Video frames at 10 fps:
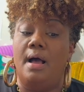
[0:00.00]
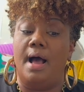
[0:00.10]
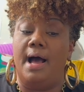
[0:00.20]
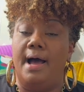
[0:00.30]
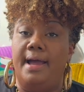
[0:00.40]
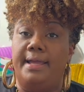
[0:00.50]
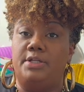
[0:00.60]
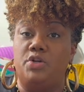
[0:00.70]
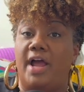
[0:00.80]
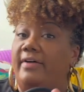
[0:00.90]
I
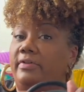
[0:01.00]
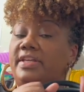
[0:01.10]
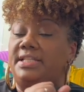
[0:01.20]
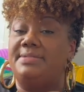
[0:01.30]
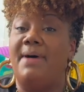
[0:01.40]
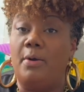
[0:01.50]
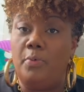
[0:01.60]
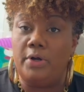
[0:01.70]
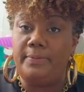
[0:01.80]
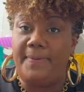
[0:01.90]
travel, this is my
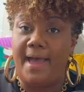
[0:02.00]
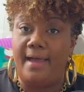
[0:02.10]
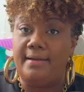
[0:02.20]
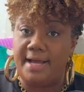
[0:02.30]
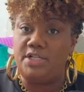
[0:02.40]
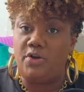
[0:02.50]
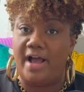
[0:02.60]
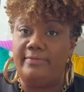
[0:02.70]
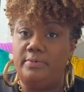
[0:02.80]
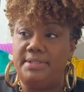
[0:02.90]
work bag, and I
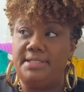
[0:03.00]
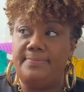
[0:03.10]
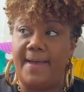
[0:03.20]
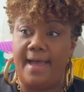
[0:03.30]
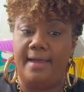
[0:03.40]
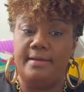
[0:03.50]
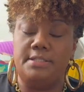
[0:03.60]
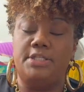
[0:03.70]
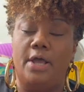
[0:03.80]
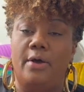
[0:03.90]
travel with this bag.
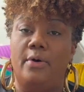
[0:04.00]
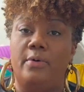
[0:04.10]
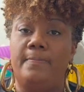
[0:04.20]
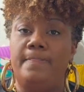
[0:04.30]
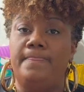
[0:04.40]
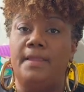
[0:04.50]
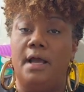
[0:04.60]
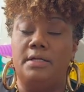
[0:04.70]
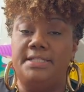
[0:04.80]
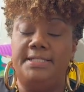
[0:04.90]
So,
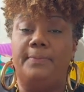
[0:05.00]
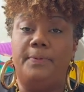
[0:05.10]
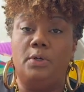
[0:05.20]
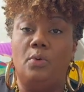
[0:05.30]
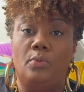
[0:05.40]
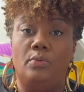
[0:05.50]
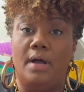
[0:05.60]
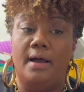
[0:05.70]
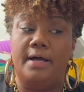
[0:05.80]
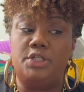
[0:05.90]
on a typical
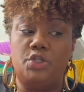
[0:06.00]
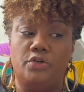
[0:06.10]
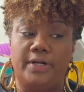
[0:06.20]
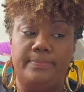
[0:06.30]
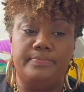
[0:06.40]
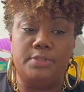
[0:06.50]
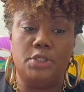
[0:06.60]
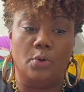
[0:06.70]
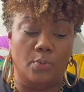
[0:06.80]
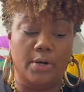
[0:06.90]
trip
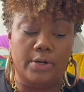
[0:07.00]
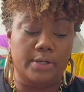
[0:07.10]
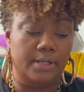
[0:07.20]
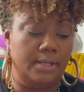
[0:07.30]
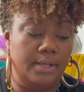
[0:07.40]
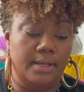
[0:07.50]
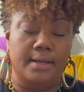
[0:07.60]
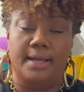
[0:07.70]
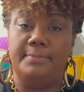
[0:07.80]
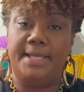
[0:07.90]
to work,
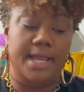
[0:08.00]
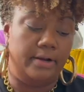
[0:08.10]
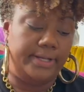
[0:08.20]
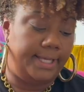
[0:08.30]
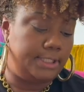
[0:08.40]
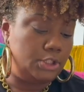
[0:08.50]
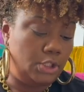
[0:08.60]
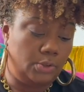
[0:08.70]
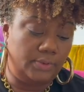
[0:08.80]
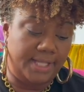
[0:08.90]
I'm carrying
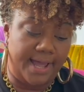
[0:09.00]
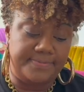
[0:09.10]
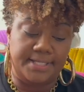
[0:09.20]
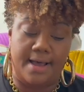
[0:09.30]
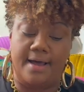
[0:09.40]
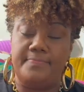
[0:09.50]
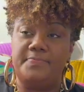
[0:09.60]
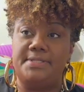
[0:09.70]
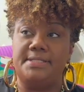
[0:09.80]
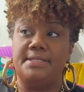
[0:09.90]
two
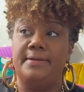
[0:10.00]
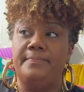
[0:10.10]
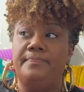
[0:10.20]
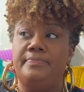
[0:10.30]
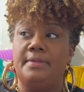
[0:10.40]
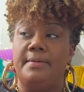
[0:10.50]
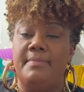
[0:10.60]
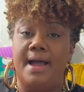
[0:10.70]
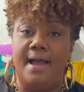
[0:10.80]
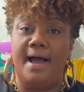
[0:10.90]
laptops,
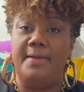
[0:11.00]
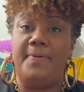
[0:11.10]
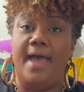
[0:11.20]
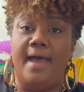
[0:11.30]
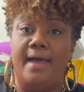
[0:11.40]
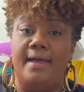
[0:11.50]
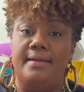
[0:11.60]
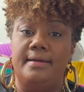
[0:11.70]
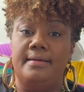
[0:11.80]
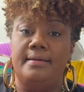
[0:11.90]
my iPad,